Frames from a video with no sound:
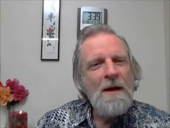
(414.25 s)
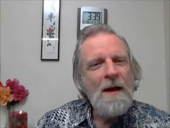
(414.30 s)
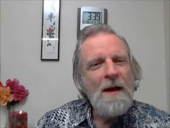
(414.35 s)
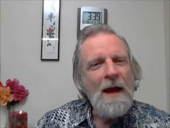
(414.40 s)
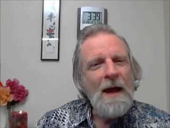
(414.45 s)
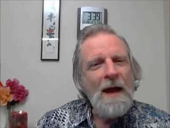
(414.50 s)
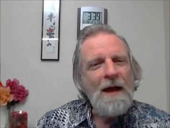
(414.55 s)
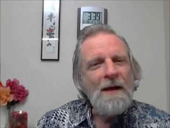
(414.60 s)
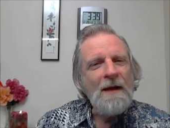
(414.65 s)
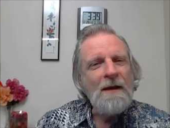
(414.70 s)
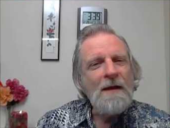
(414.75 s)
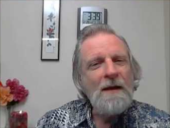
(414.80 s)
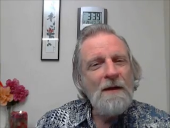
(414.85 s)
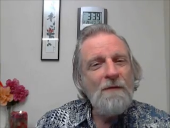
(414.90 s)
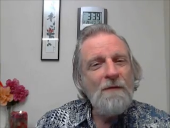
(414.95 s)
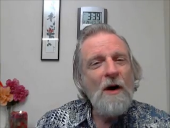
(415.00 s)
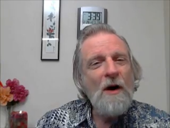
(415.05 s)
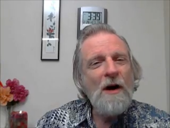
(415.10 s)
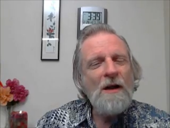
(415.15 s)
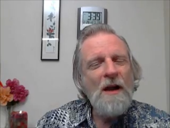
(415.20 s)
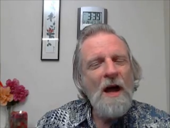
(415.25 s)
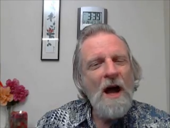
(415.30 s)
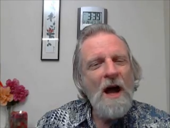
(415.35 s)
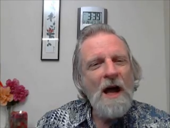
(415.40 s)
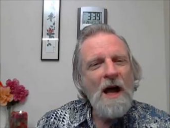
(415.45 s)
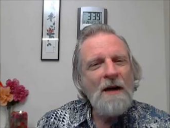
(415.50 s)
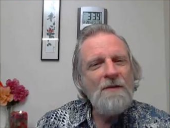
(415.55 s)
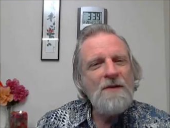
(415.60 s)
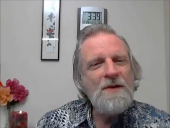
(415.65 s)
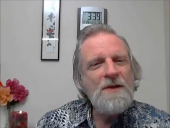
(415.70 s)
and live our
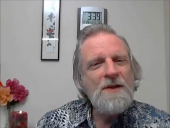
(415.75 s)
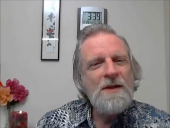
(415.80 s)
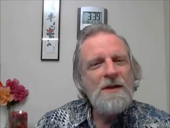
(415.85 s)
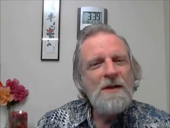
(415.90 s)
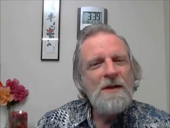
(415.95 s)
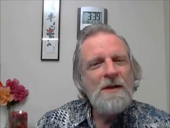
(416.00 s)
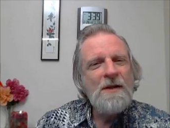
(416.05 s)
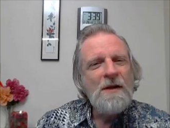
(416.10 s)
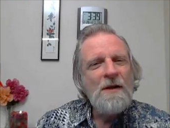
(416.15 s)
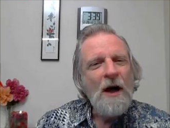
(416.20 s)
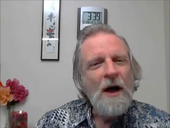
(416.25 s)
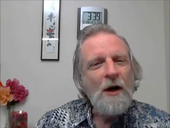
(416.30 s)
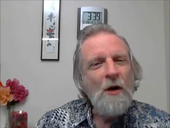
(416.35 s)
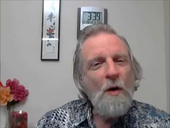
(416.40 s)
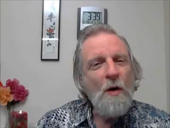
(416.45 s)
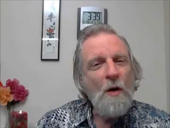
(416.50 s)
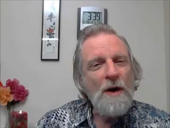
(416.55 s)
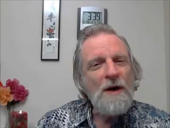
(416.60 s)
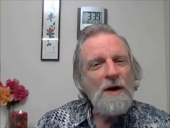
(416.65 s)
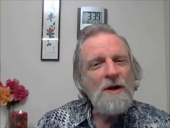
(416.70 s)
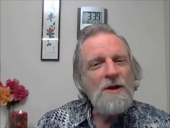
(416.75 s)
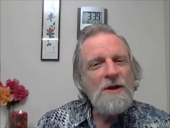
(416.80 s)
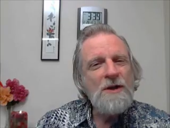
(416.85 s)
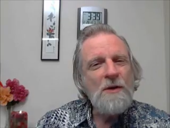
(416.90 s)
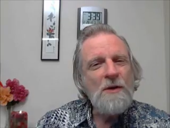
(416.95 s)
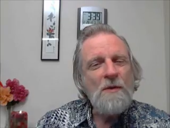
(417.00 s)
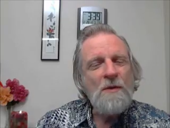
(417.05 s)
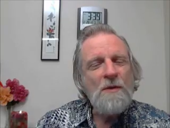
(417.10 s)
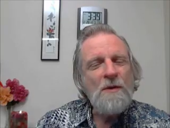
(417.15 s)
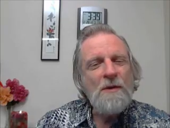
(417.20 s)
lives according
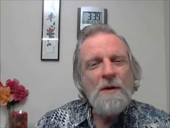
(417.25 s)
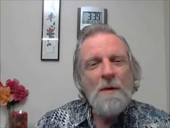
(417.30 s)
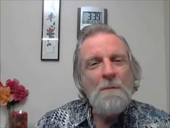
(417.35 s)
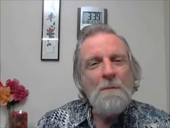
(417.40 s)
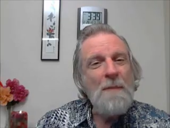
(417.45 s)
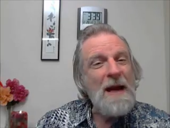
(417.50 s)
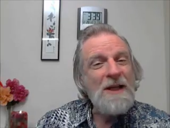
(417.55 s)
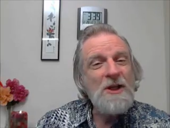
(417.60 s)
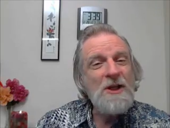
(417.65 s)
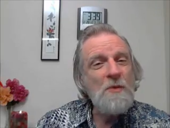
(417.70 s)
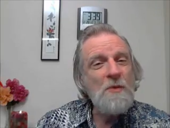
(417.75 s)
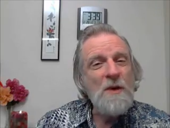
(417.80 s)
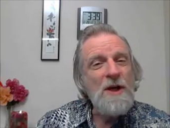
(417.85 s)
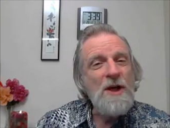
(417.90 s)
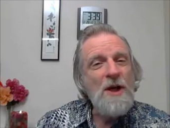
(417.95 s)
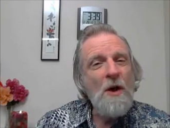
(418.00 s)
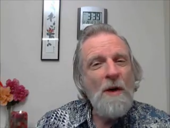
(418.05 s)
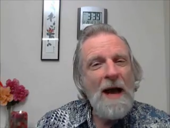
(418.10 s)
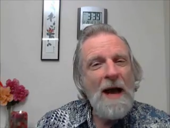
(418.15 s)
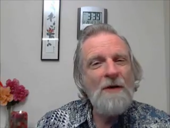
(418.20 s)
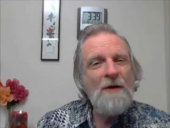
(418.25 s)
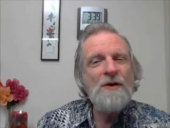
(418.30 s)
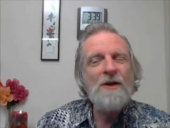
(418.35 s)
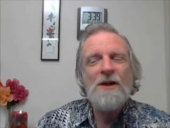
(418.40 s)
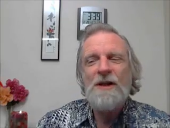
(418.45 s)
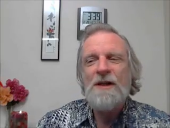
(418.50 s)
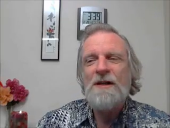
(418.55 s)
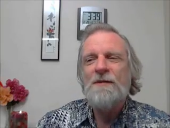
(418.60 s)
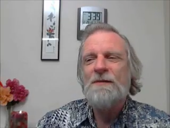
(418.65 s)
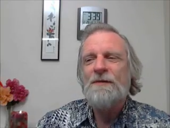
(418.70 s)
to the best we know how to
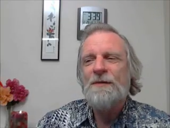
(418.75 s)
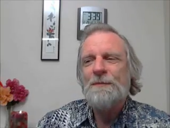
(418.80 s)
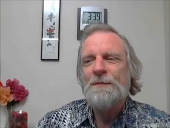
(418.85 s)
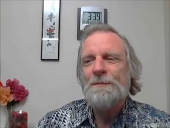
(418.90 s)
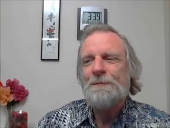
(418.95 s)
live.